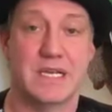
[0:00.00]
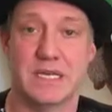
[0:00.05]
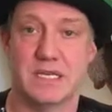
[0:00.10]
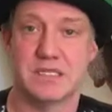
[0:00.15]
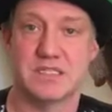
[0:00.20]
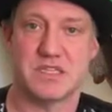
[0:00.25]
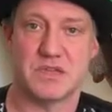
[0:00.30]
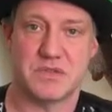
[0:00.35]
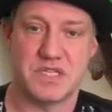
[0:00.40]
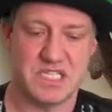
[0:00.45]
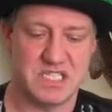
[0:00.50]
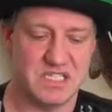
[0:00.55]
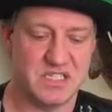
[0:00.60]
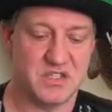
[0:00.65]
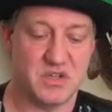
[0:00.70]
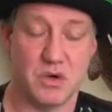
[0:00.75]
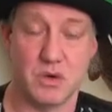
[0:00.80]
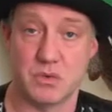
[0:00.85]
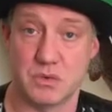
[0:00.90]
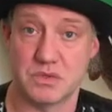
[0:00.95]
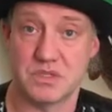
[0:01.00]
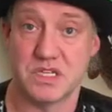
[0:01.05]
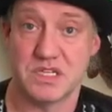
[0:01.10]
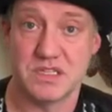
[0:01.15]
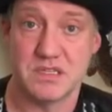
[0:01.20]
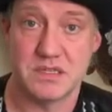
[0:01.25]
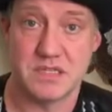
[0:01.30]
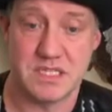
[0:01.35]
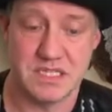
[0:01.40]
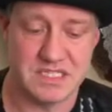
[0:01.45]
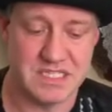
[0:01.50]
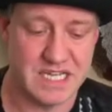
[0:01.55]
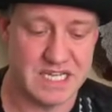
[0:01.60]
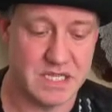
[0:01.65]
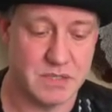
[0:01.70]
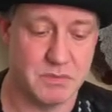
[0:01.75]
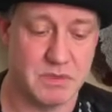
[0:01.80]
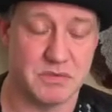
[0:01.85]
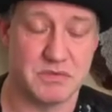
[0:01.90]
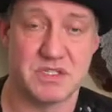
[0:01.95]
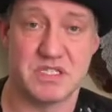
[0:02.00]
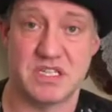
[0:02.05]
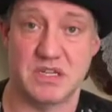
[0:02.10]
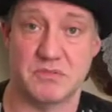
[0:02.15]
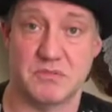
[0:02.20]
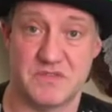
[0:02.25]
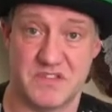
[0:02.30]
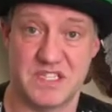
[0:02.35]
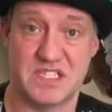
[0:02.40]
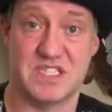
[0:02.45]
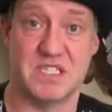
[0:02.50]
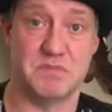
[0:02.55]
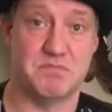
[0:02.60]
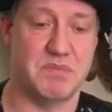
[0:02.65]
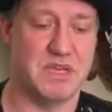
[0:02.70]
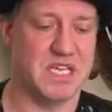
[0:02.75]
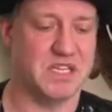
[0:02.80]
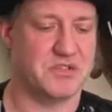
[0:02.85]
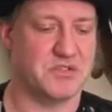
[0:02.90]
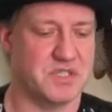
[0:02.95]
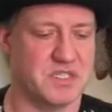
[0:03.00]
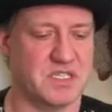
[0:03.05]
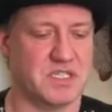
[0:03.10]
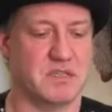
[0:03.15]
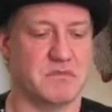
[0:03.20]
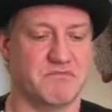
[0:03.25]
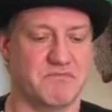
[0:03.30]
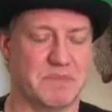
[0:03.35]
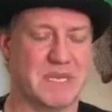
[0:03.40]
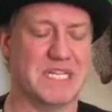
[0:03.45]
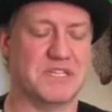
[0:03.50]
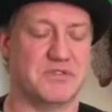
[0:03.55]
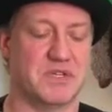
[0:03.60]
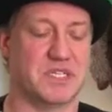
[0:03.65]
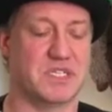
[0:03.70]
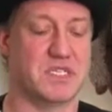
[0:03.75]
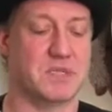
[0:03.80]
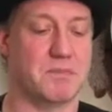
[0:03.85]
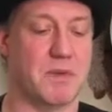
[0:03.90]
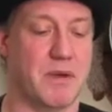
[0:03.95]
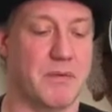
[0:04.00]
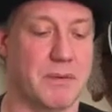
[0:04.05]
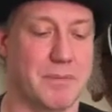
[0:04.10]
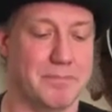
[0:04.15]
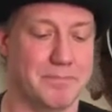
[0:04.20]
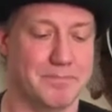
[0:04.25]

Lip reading: So this is called The Day the World Stopped. This is Beatrix's poem.